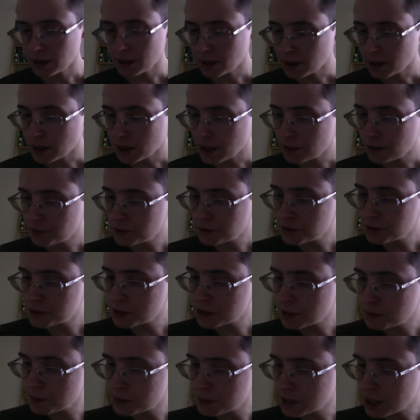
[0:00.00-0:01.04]
After
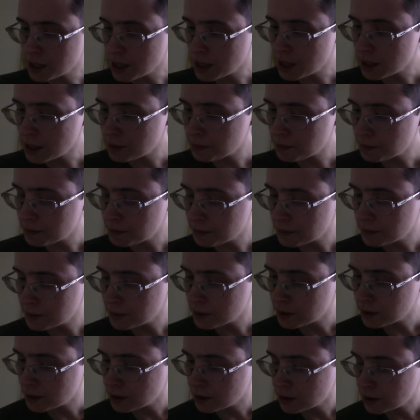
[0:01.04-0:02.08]
some time,
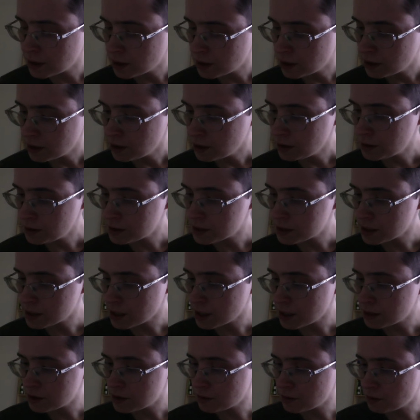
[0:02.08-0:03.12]
you
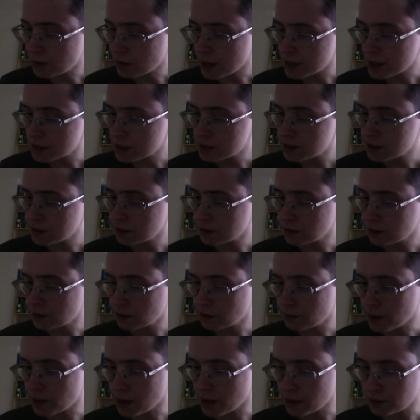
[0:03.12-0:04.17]
decide to rest and look
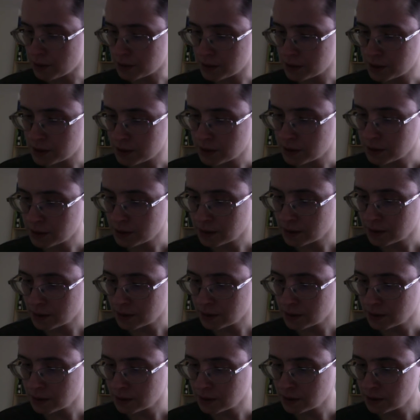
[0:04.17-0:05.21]
around.
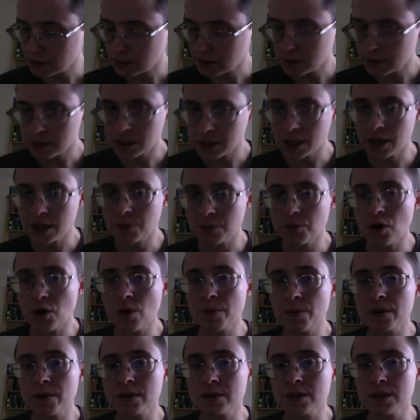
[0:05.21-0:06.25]
Take a
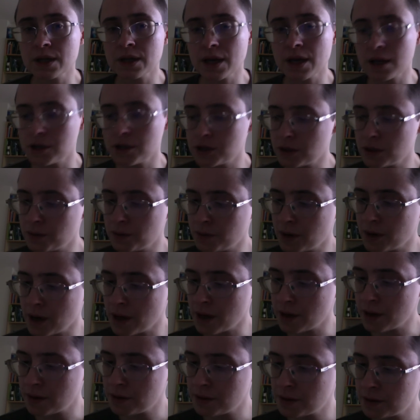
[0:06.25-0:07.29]
moment to catch your
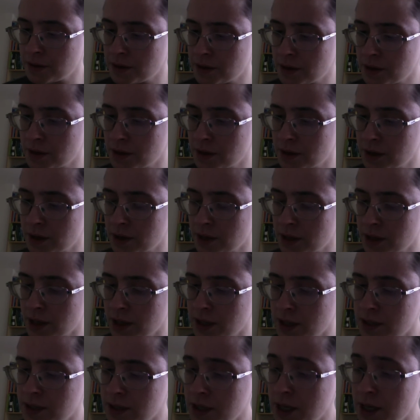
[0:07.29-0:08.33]
breath
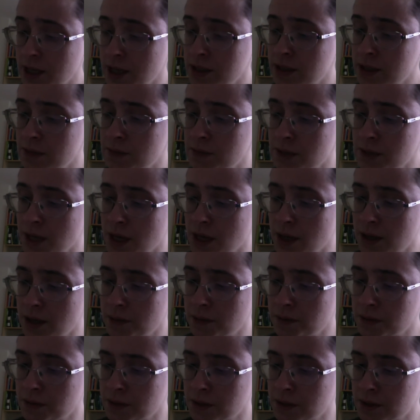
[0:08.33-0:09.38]
and take some
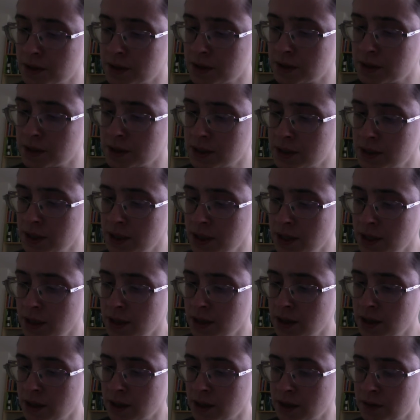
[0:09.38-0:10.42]
time to see
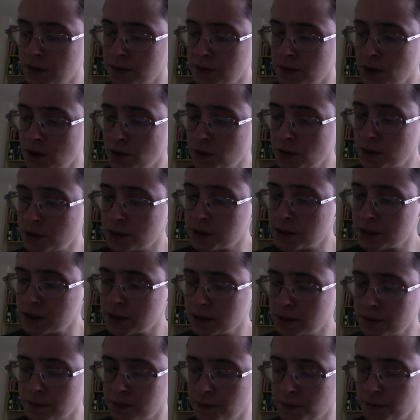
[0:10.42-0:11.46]
and notice
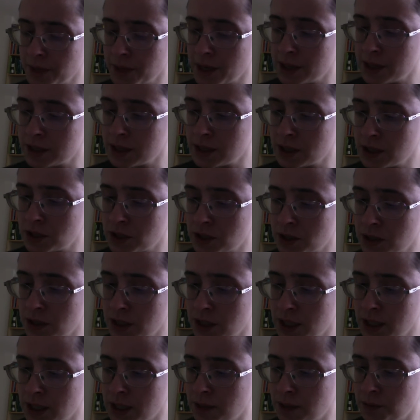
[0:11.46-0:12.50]
and pay attention to
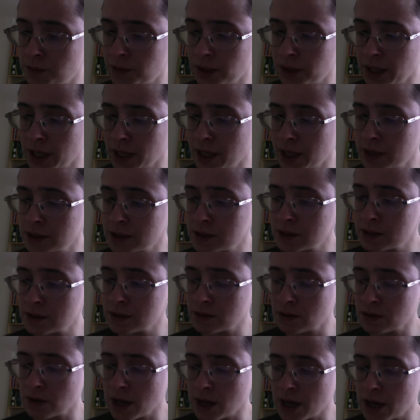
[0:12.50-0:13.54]
any plants
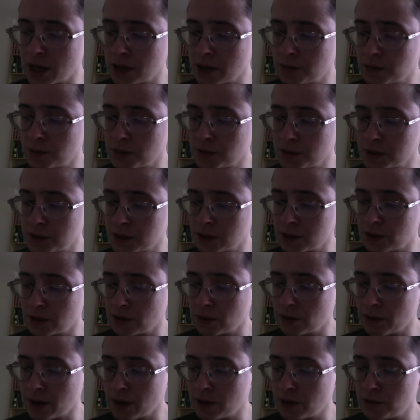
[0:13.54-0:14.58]
or animals that are
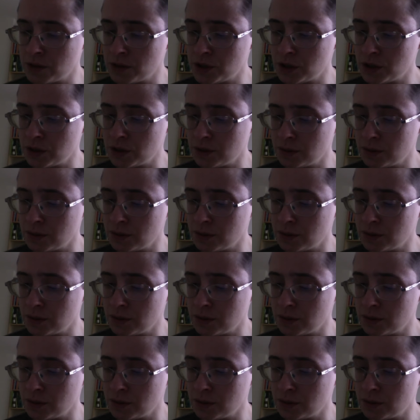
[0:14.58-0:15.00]
around you.